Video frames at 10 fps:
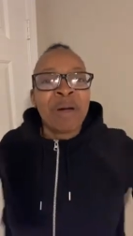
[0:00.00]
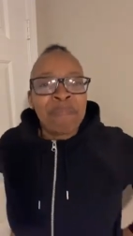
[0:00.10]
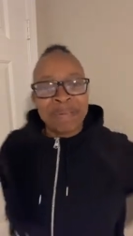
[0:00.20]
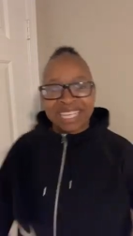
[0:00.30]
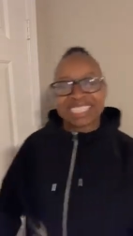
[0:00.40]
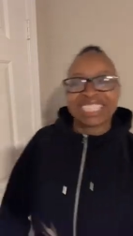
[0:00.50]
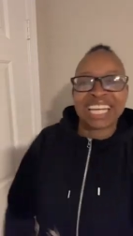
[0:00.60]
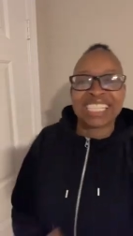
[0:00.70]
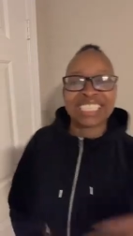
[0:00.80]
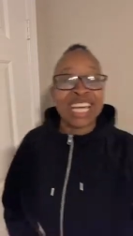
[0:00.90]
Peter
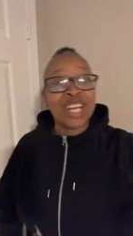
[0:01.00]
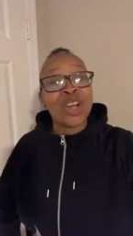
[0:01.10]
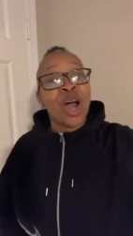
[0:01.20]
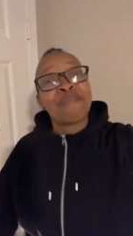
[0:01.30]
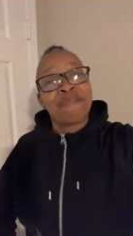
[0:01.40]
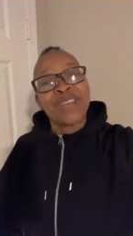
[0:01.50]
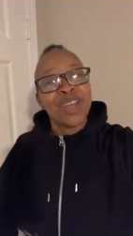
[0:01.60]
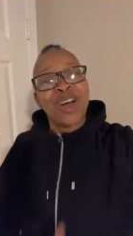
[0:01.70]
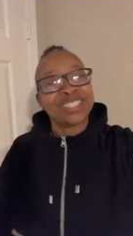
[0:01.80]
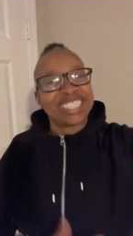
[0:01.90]
said. He said, Lord, for
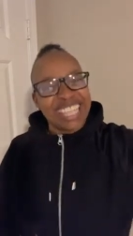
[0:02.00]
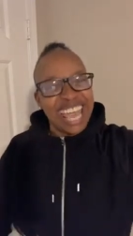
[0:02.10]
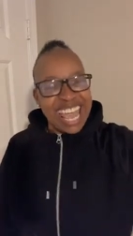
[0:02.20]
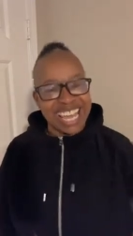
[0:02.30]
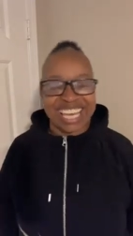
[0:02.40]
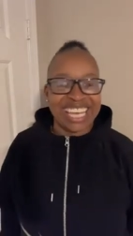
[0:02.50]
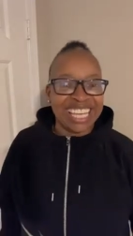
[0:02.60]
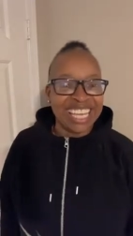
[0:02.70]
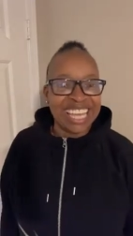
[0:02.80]
your sake,